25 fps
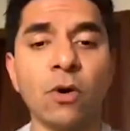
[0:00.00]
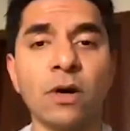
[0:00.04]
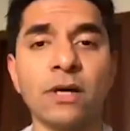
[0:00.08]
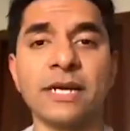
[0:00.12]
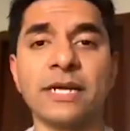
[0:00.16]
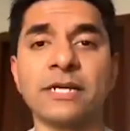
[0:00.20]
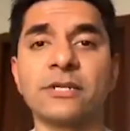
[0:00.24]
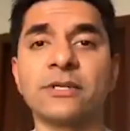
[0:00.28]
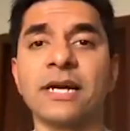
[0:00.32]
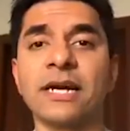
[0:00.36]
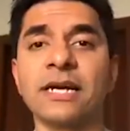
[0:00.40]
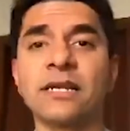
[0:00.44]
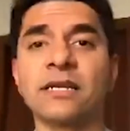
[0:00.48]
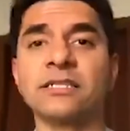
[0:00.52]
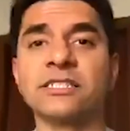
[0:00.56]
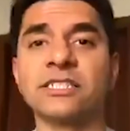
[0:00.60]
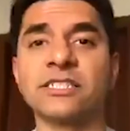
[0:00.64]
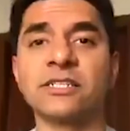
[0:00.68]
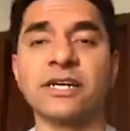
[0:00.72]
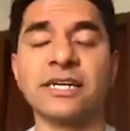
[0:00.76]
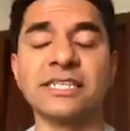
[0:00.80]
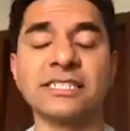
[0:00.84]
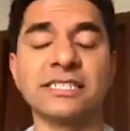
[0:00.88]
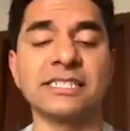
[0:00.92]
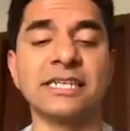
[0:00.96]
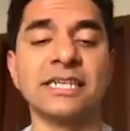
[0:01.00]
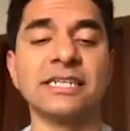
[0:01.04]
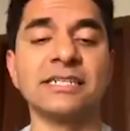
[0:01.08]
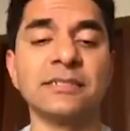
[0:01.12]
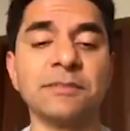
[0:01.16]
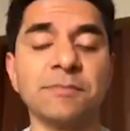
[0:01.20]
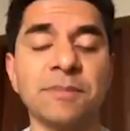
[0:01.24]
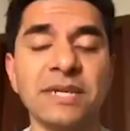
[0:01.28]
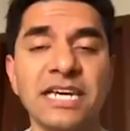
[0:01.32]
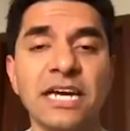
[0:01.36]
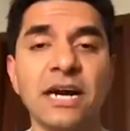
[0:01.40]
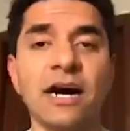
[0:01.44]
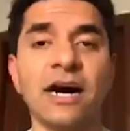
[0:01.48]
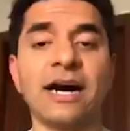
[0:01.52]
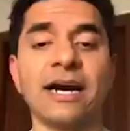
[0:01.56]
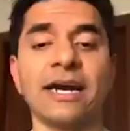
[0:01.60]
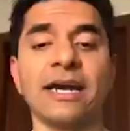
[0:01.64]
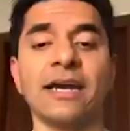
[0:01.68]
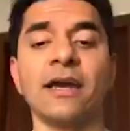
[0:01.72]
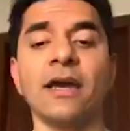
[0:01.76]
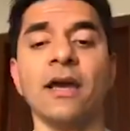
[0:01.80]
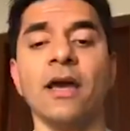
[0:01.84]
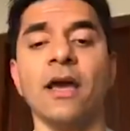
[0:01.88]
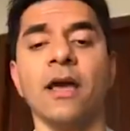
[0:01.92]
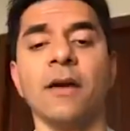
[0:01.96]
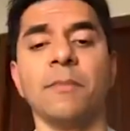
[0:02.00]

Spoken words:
or their triglycerides tend to be high.